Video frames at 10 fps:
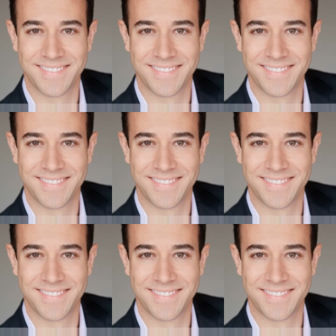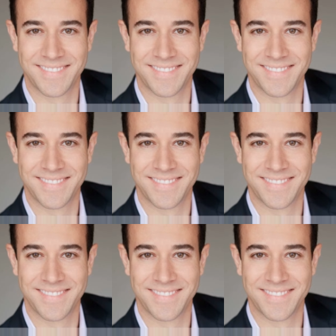
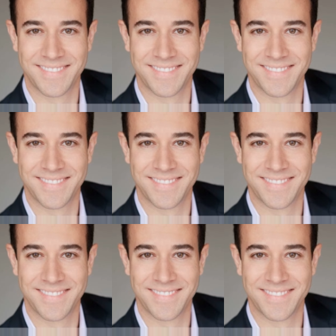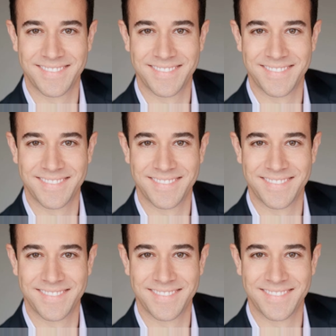
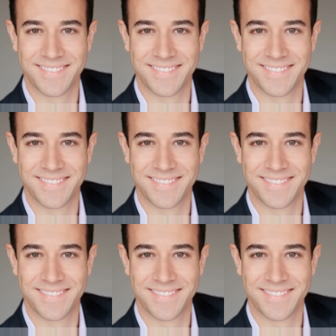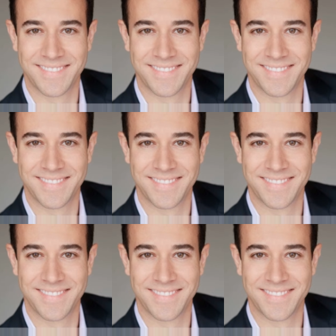
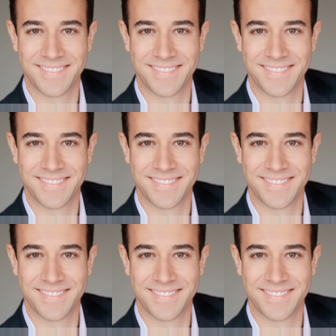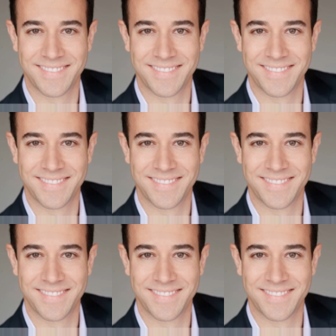
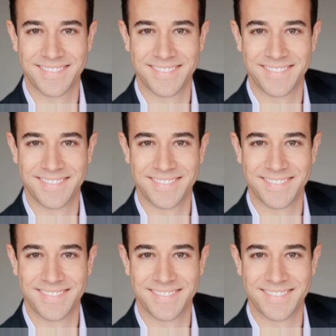The face doesn't move, so there is nothing to read.